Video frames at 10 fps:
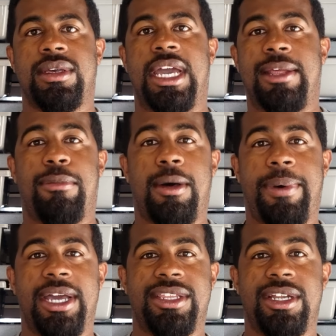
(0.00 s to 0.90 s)
Got a ball
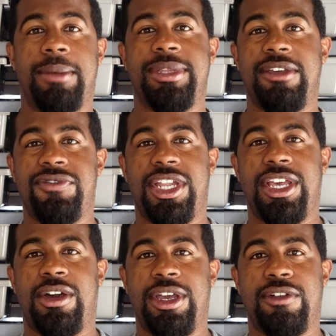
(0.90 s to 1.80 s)
python update
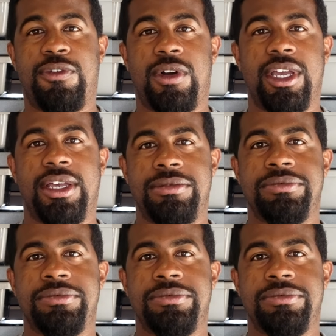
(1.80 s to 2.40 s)
video here for you.